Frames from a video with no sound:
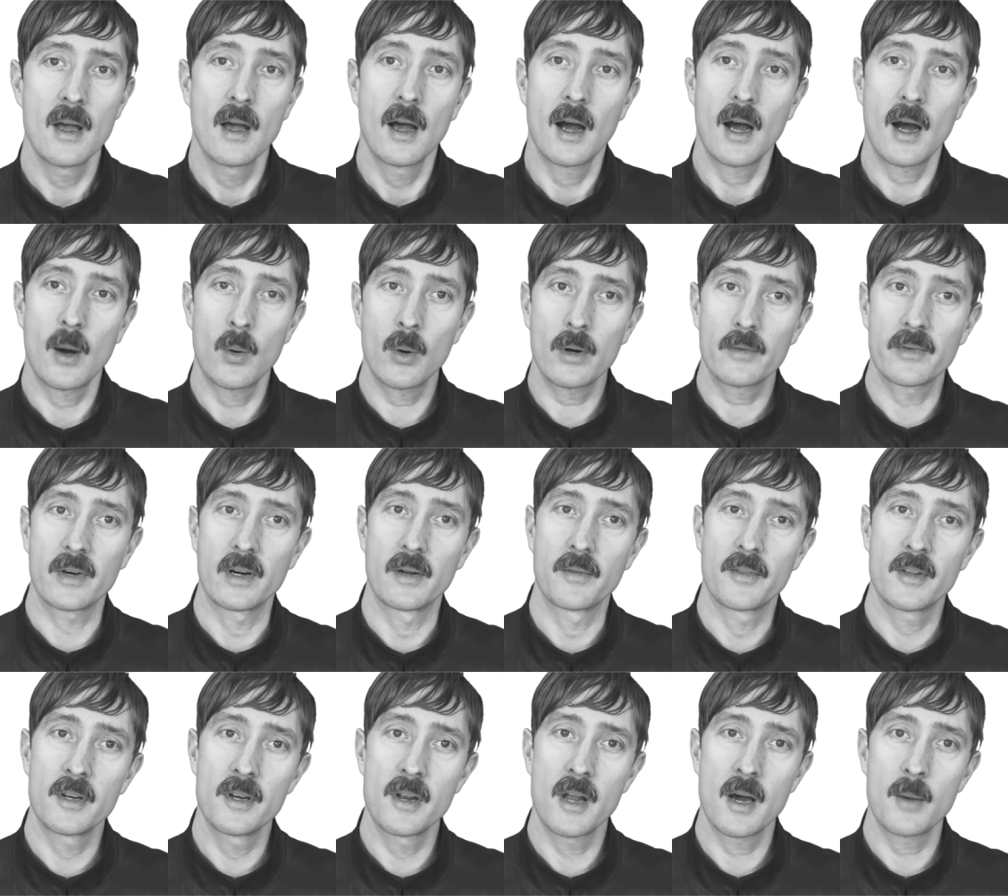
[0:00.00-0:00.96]
However,
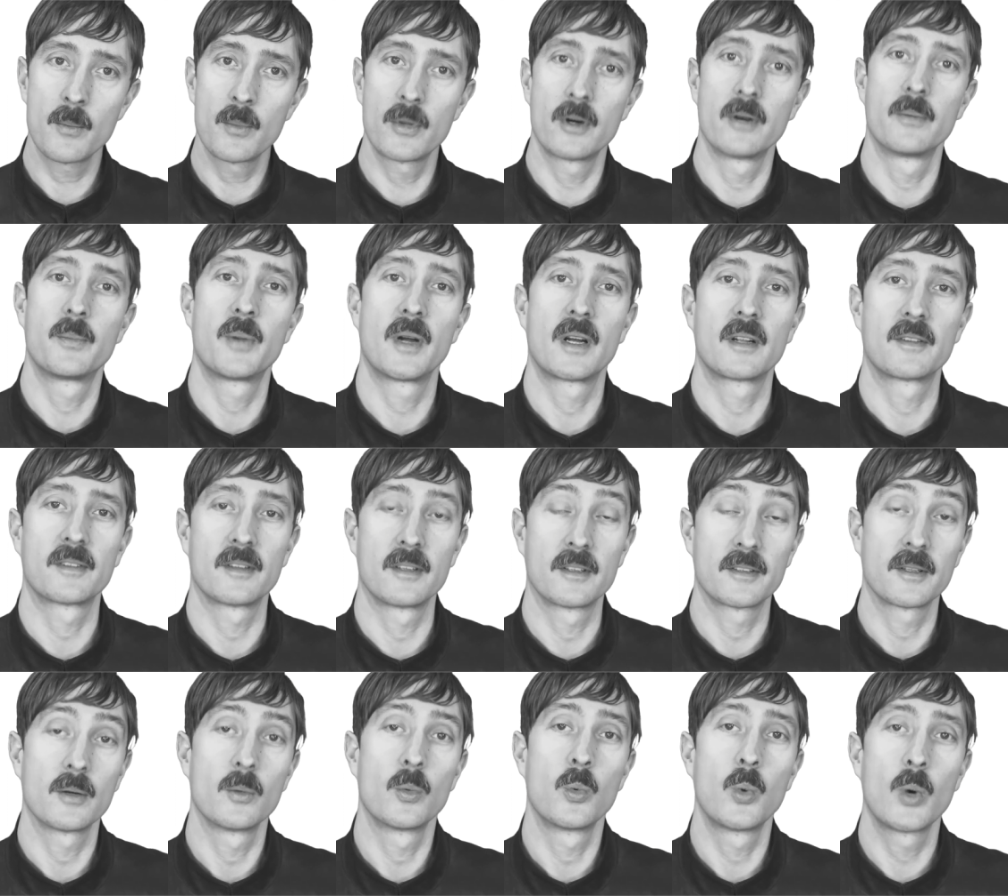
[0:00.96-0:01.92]
the number of
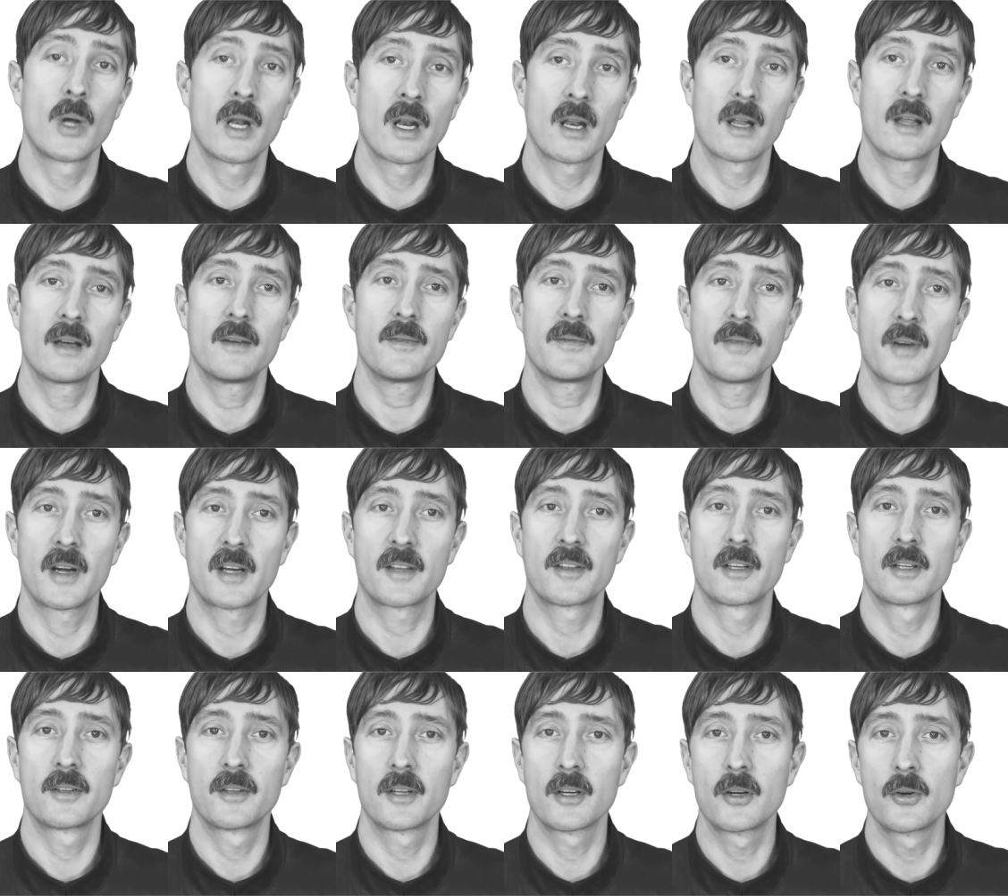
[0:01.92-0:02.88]
pixels will affect
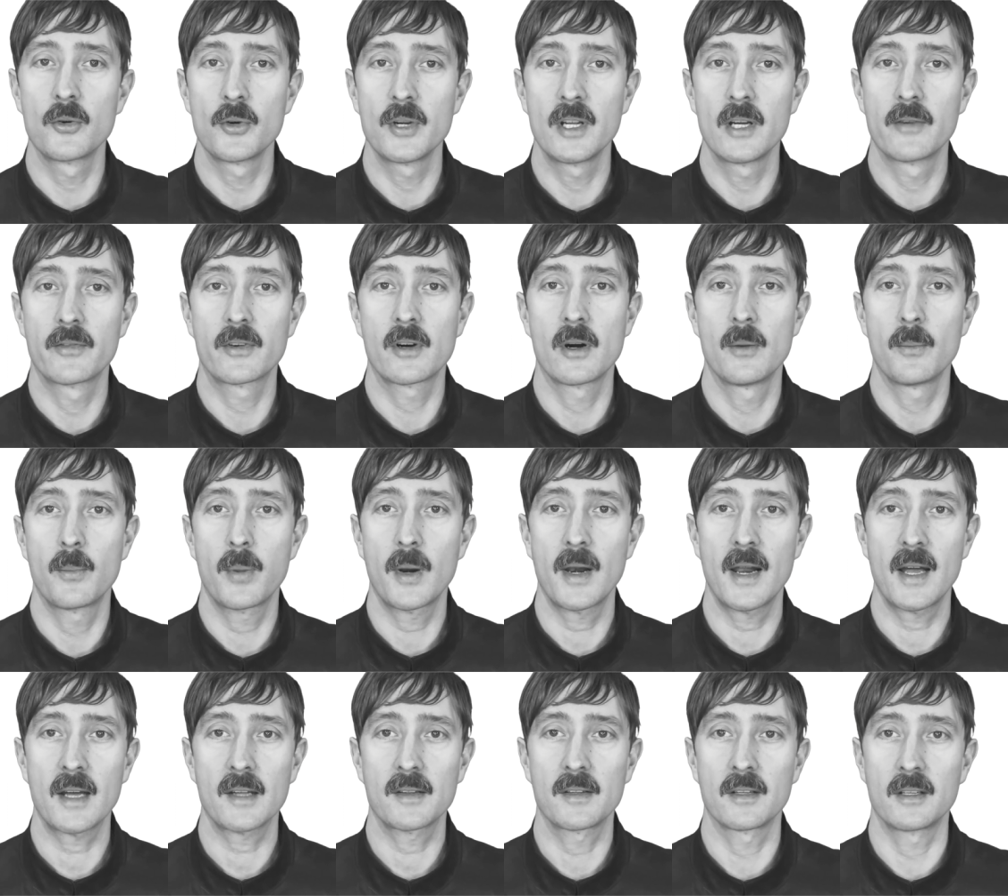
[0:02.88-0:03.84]
the degree of
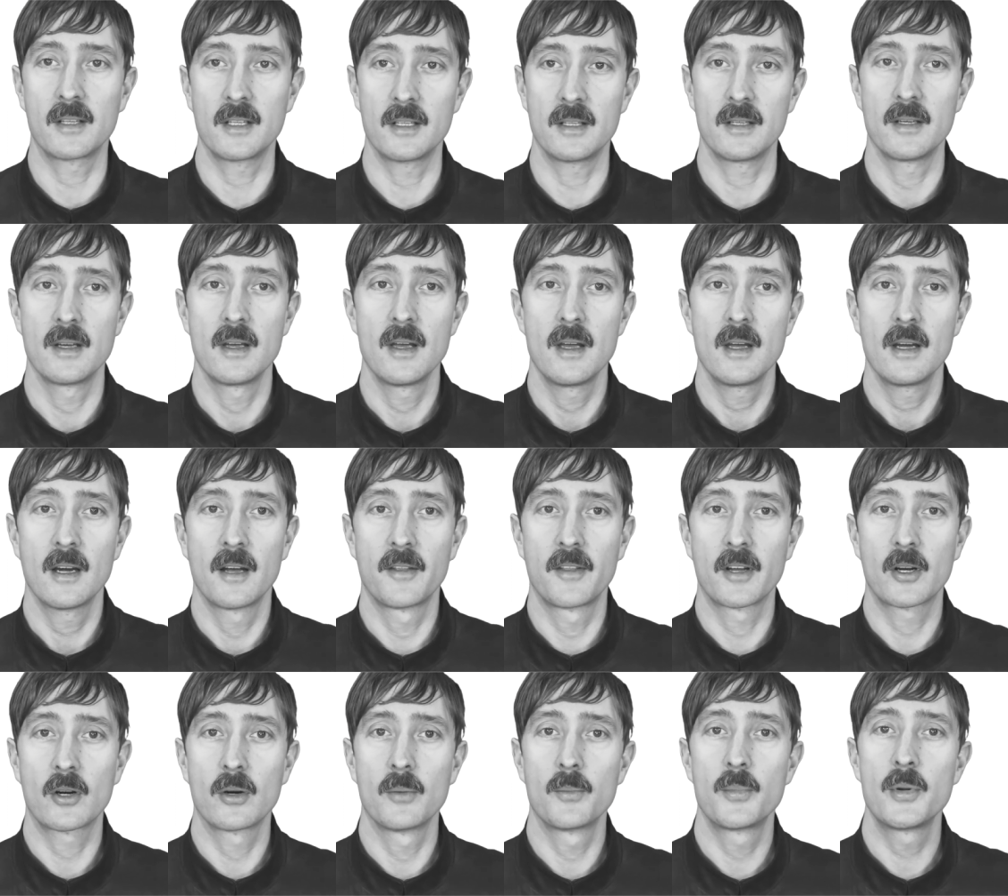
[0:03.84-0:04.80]
complexity
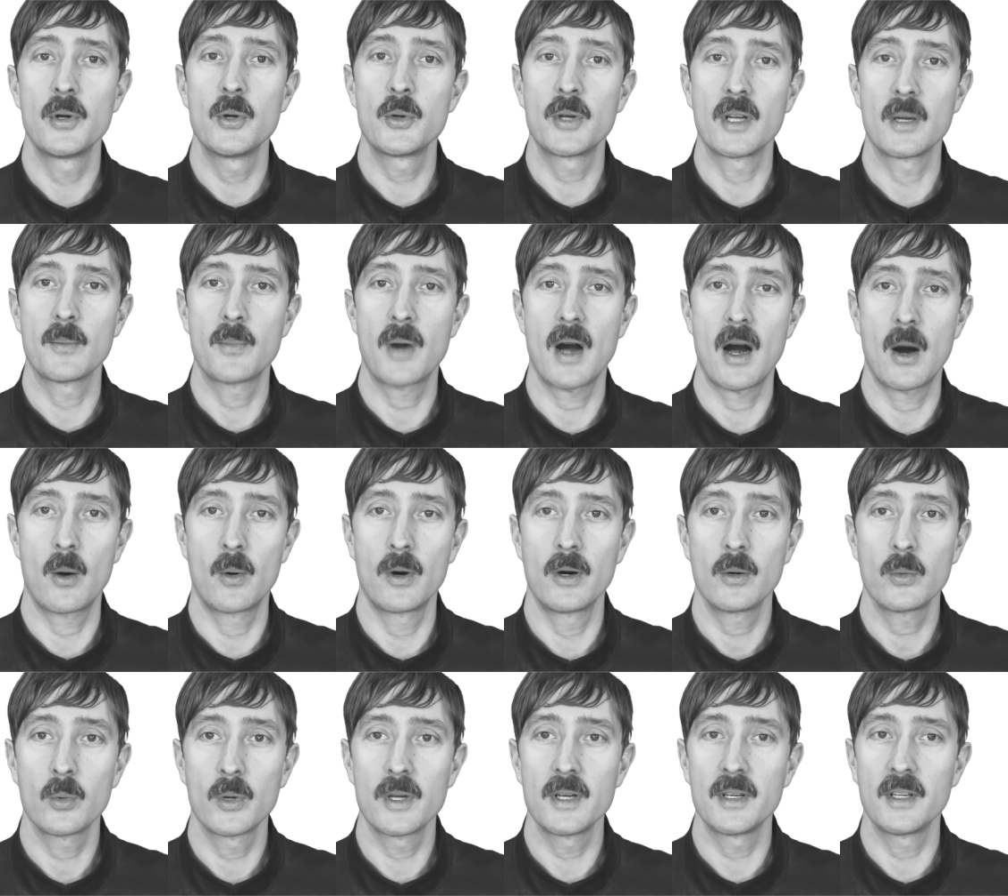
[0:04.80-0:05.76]
and the computing
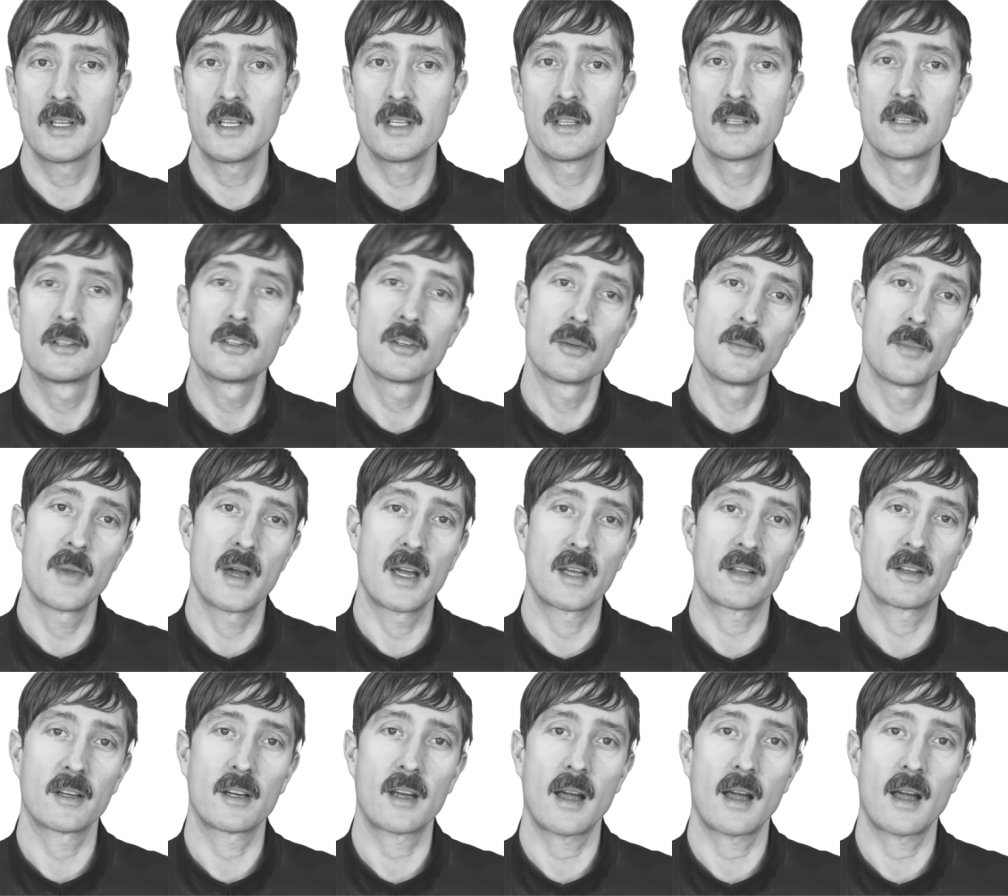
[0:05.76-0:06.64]
power we need to make the